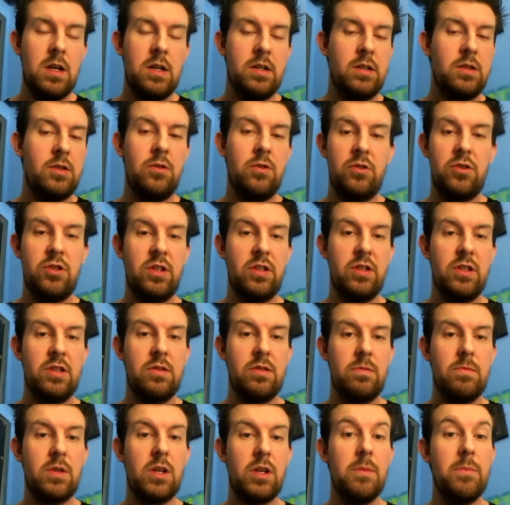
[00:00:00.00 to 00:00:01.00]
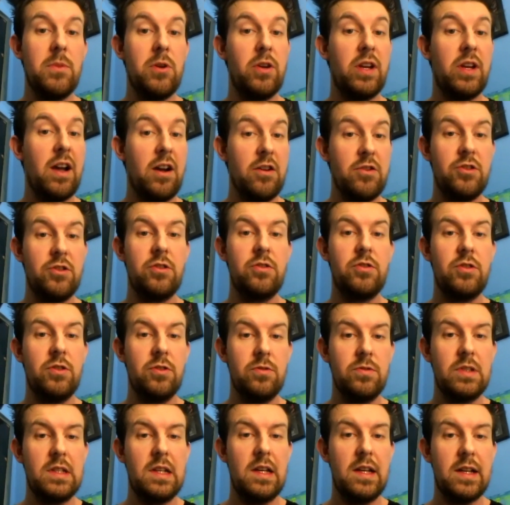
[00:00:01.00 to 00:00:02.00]
such as communication
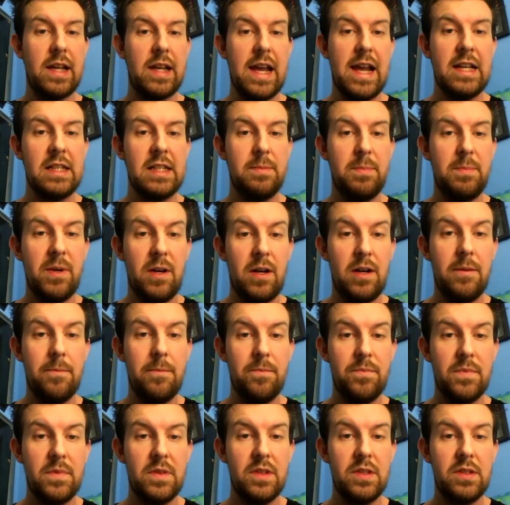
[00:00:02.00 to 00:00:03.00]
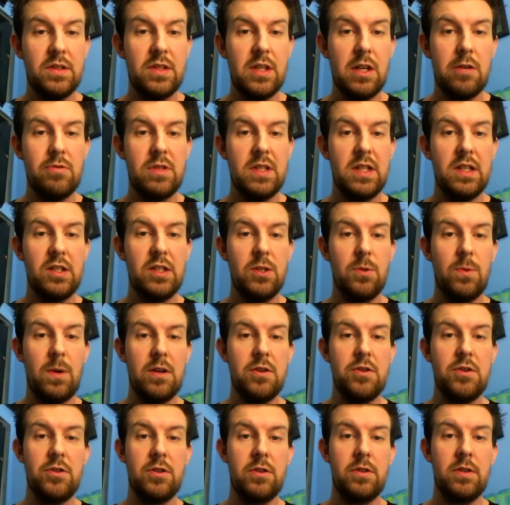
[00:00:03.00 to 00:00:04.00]
tools like SBAR, so
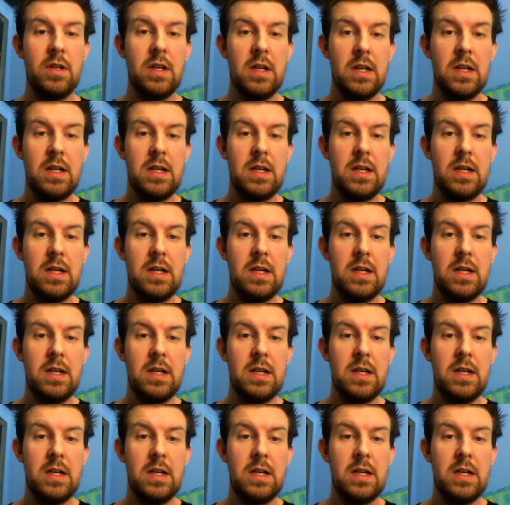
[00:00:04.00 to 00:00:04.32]
situation,